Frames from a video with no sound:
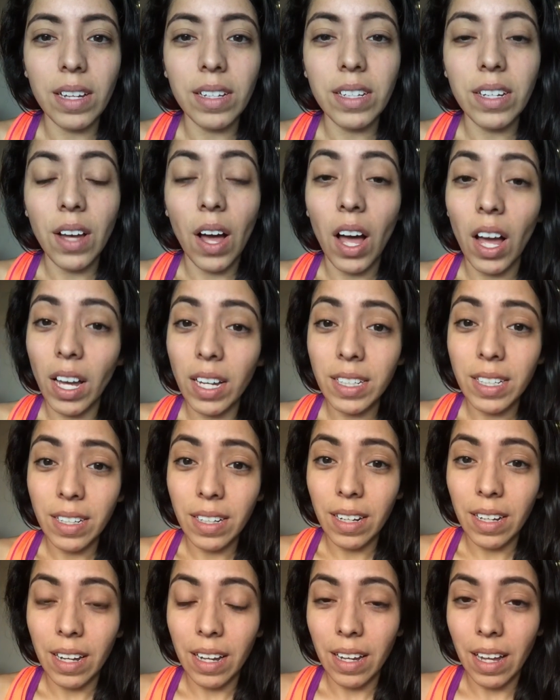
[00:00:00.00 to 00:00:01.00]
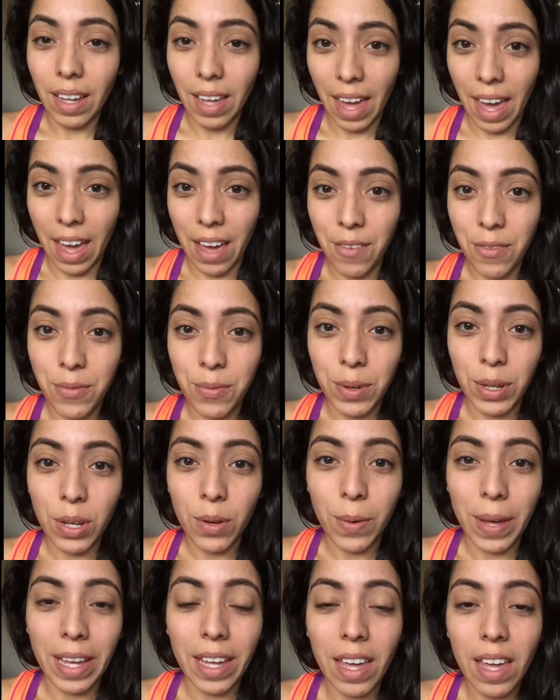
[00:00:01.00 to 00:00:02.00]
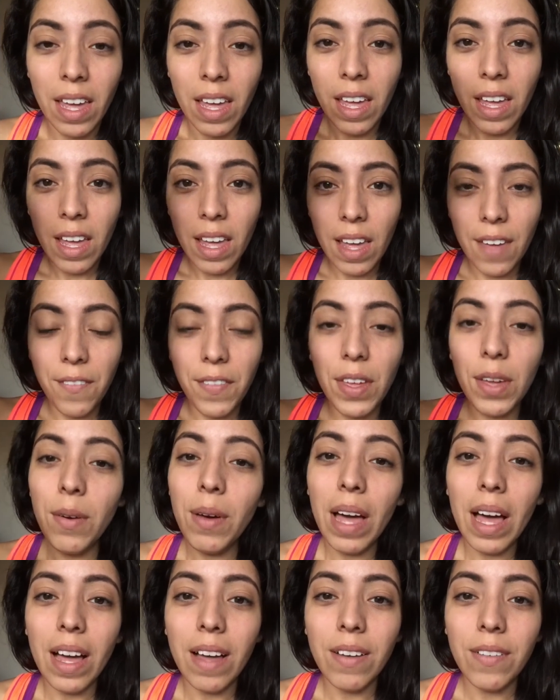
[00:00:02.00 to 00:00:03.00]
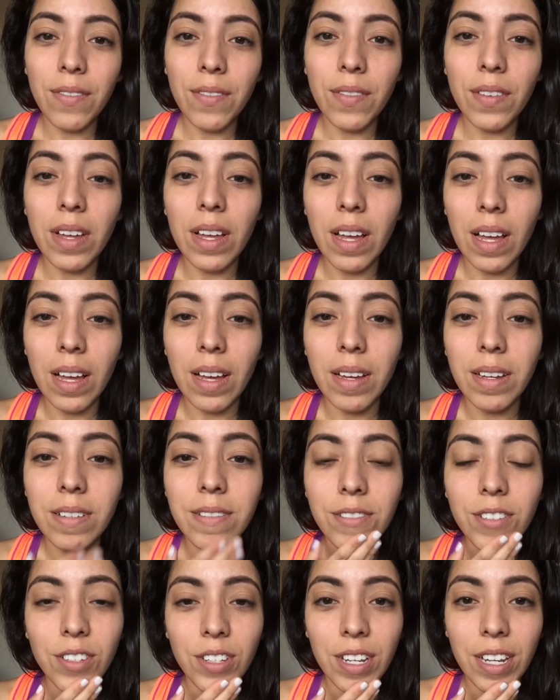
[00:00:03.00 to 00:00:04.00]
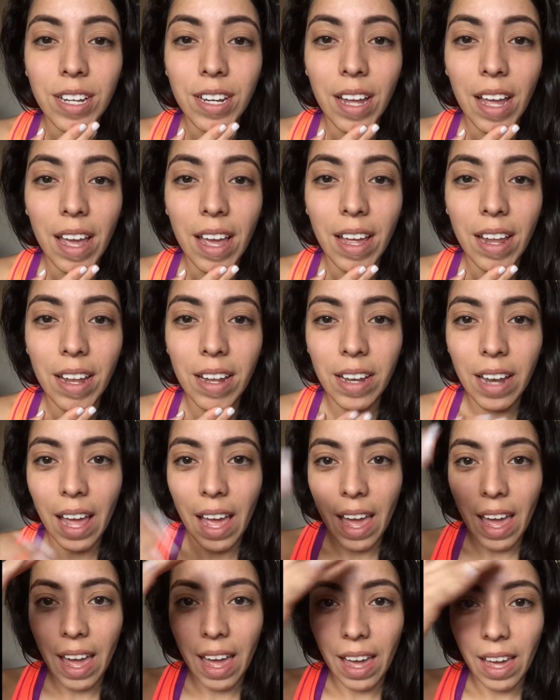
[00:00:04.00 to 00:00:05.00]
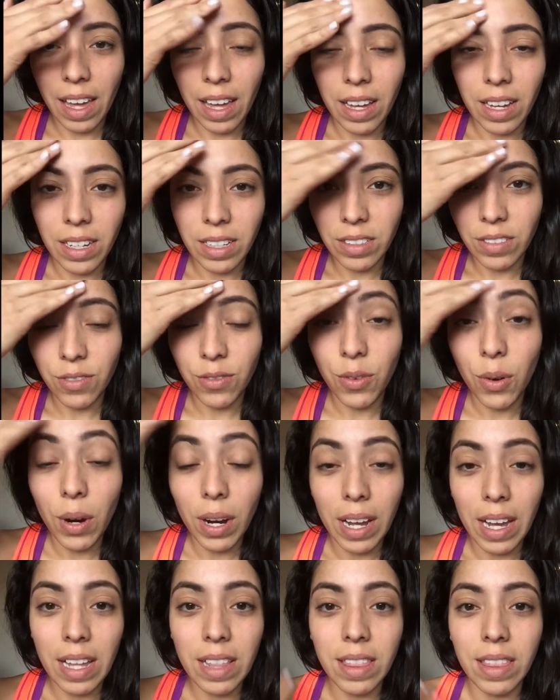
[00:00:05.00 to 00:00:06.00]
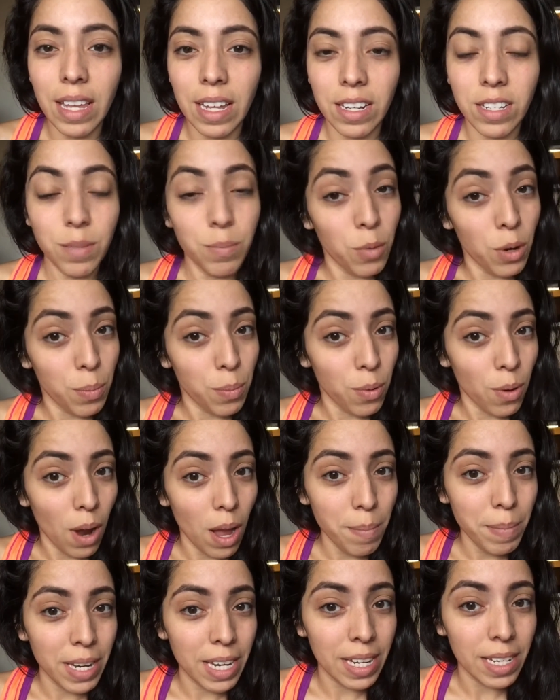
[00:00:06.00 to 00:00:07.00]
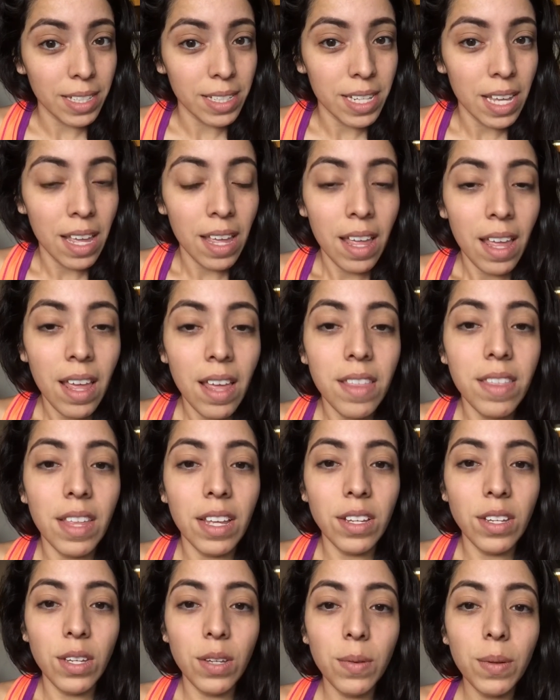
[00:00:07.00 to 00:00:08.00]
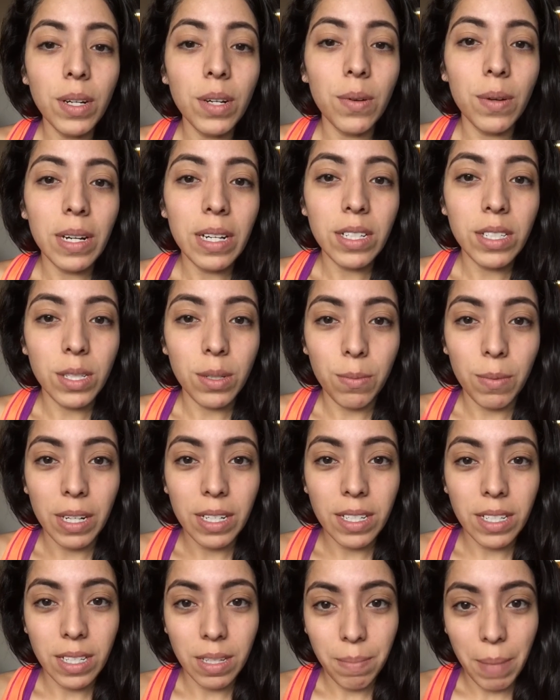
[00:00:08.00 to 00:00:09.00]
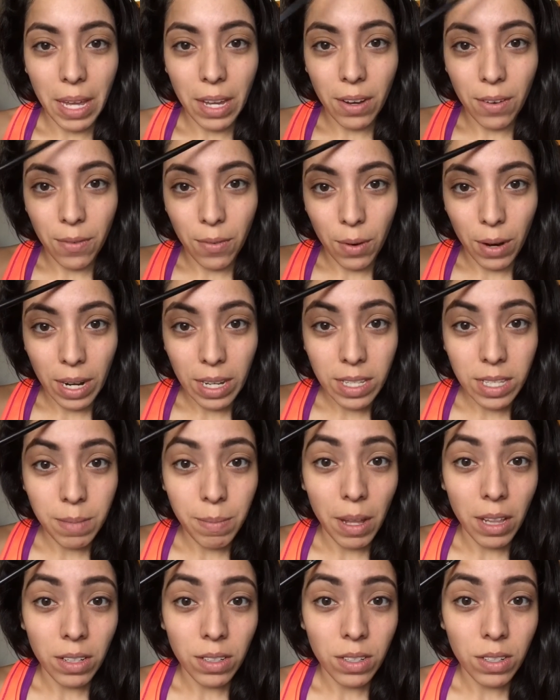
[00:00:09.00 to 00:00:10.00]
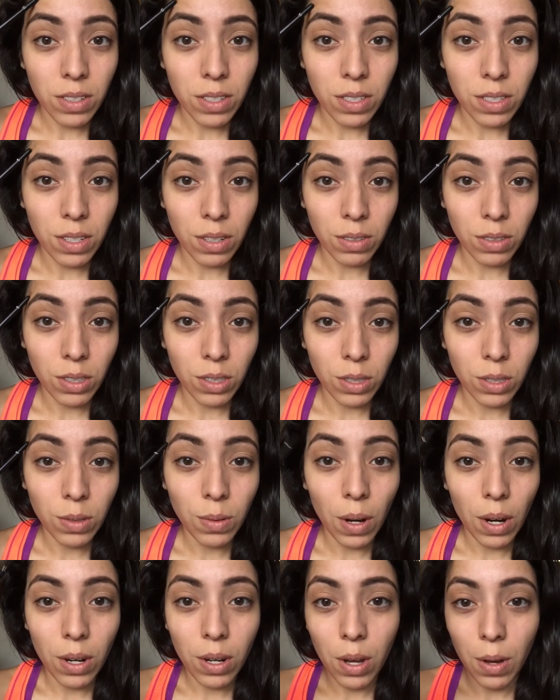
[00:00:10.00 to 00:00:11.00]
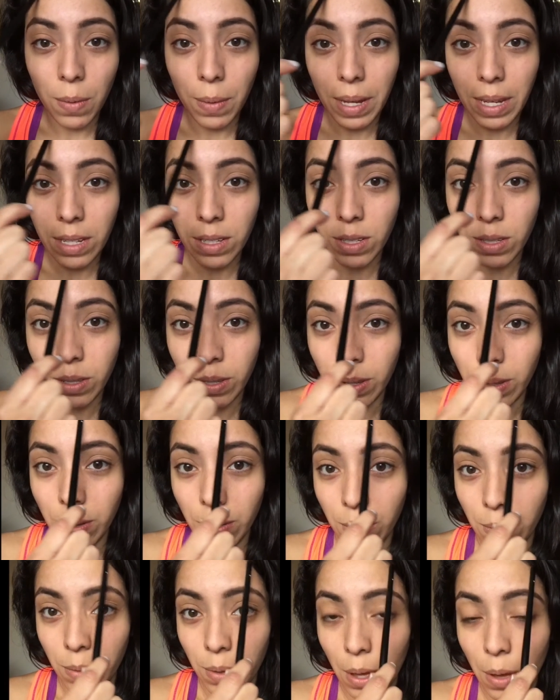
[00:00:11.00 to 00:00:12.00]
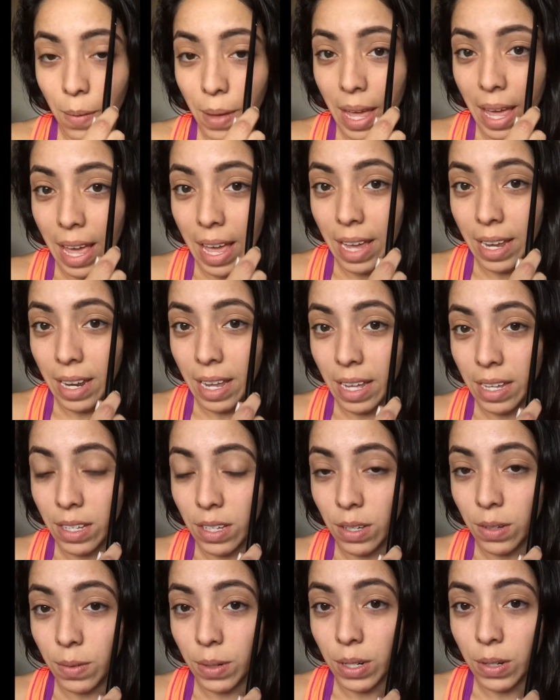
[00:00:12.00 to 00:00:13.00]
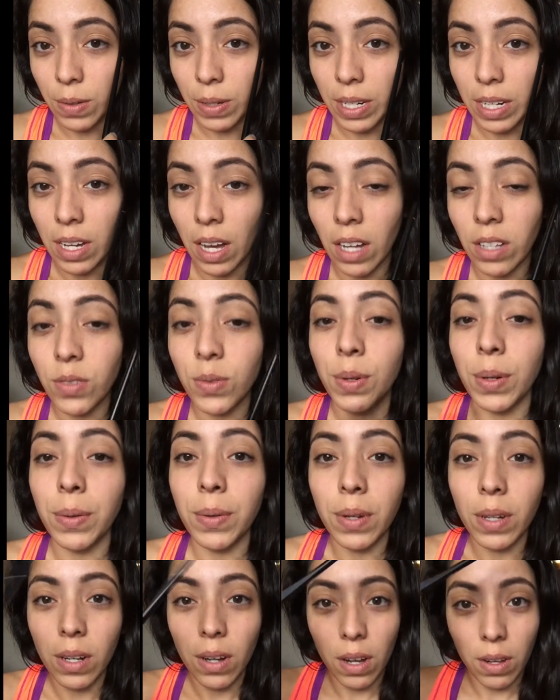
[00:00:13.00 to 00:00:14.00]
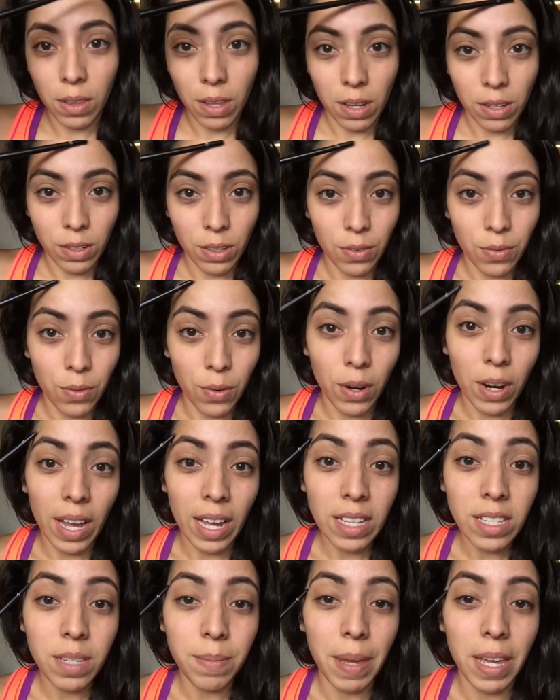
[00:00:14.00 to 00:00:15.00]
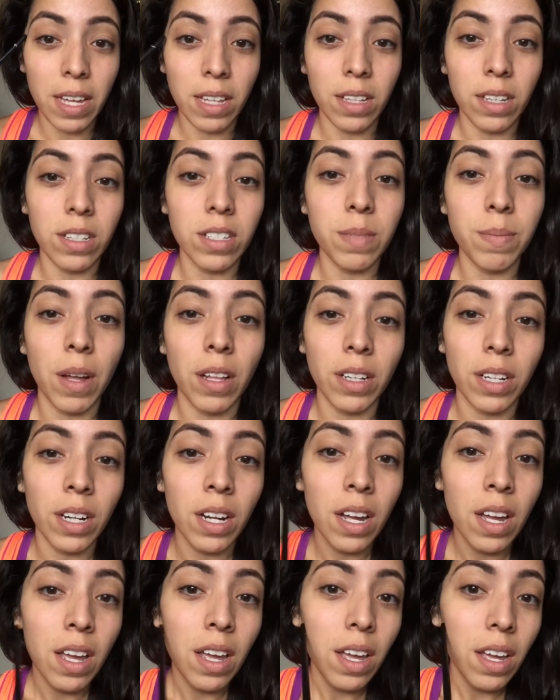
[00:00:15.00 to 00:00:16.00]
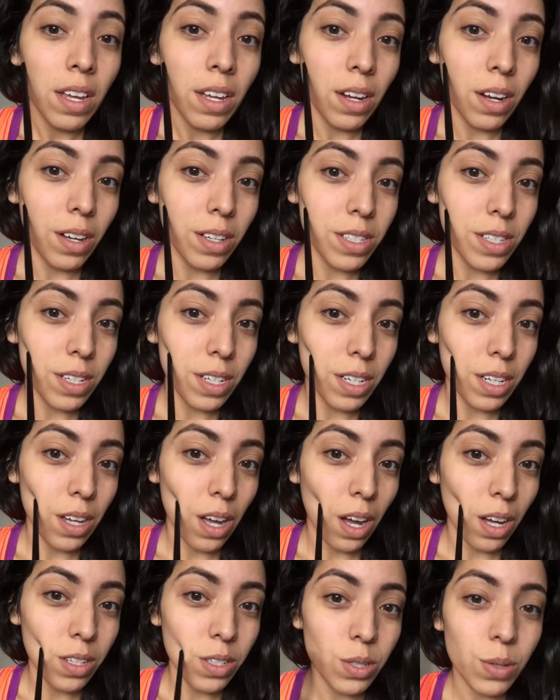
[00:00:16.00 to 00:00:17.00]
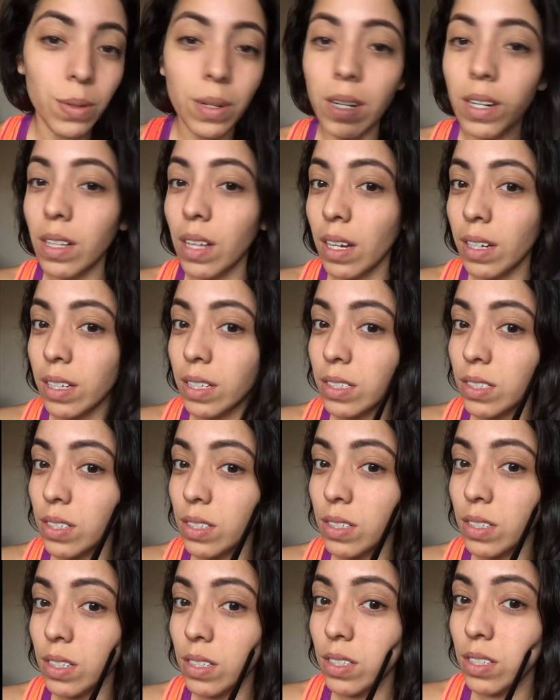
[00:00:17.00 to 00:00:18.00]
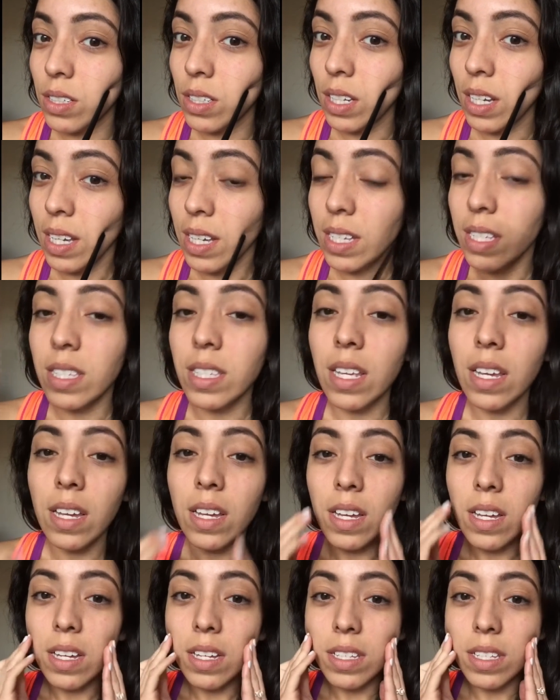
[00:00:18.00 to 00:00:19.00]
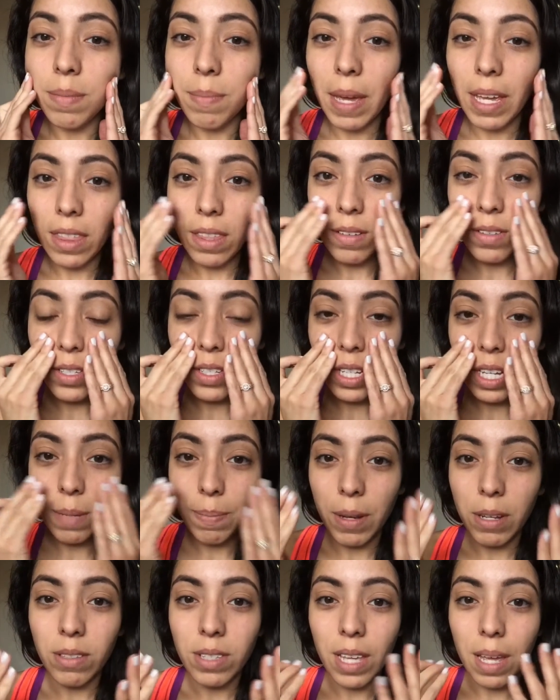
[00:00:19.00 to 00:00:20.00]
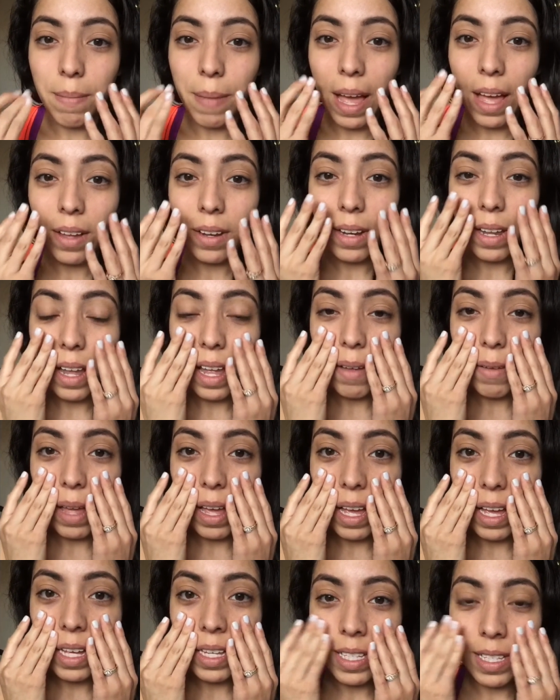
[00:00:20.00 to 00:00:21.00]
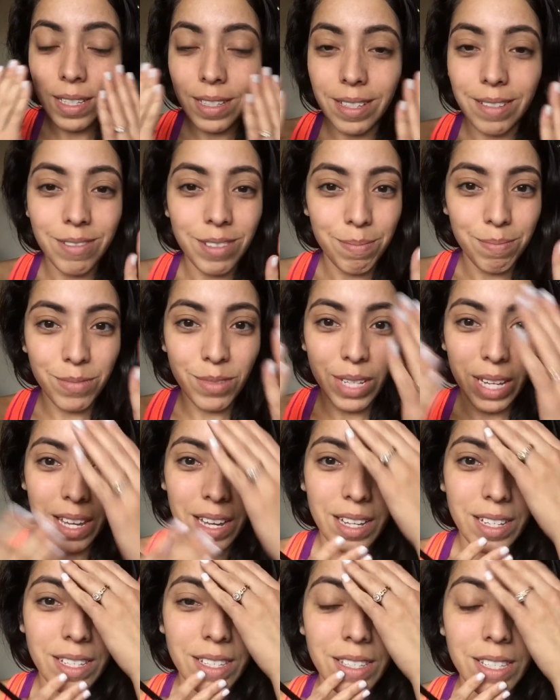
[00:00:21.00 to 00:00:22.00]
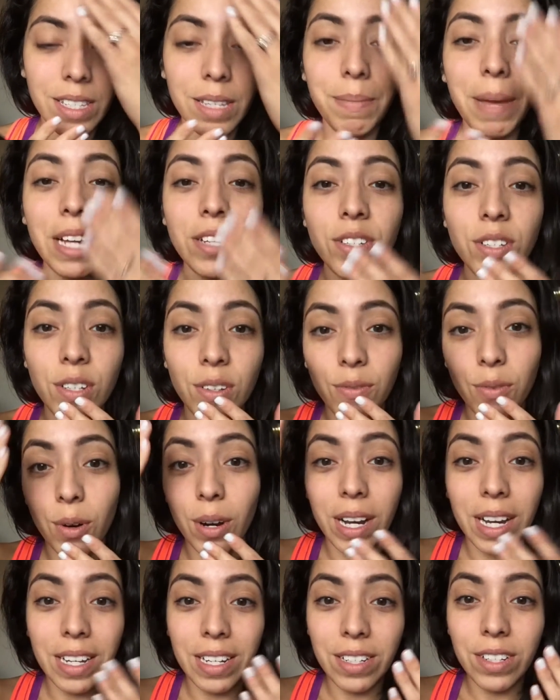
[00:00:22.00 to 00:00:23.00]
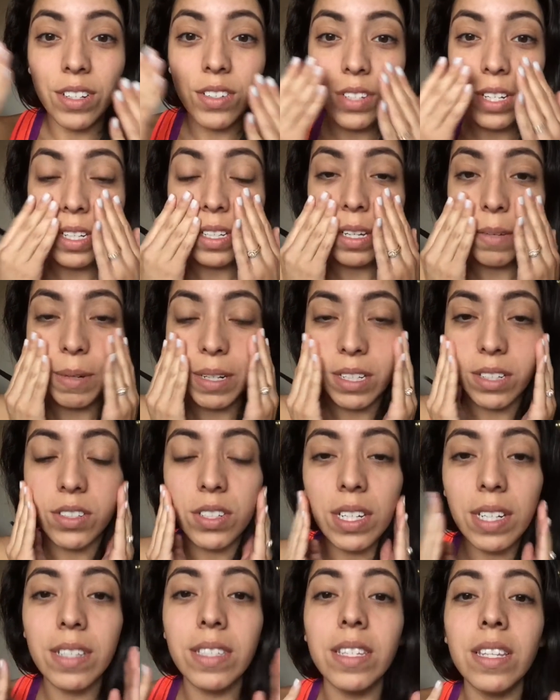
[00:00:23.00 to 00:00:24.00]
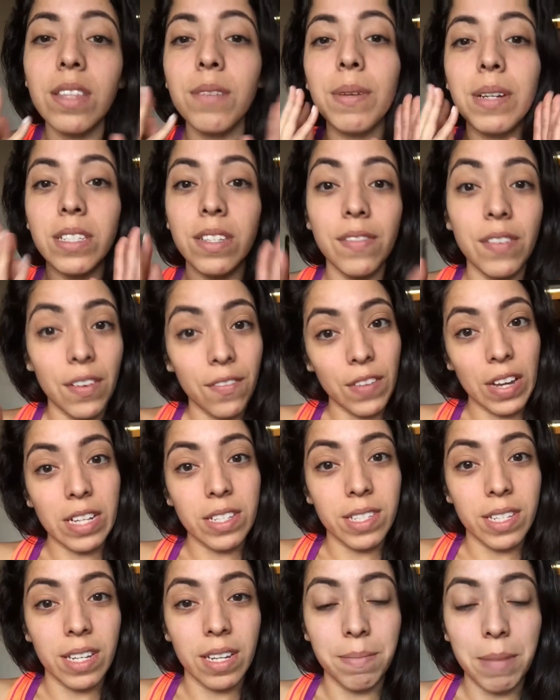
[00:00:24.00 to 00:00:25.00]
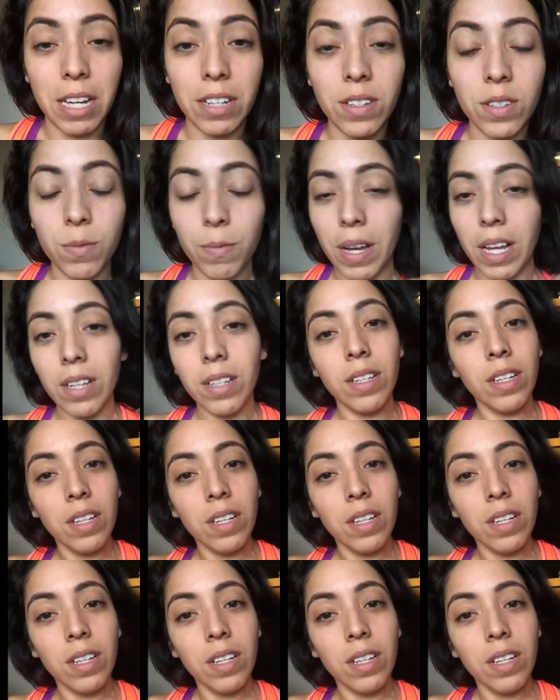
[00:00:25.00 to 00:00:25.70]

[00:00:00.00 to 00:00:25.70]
Concave, real quick, if you have a chin and a forehead that is more prominent, then you are going to want to make your forehead smaller. So you are going to go ahead and you are going to contour along your forehead to make it look smaller. You're also going to contour along your cheeks to make those cheekbones come out, because to match your forehead and your chin, you want your cheeks and the rest of your face to come out as well.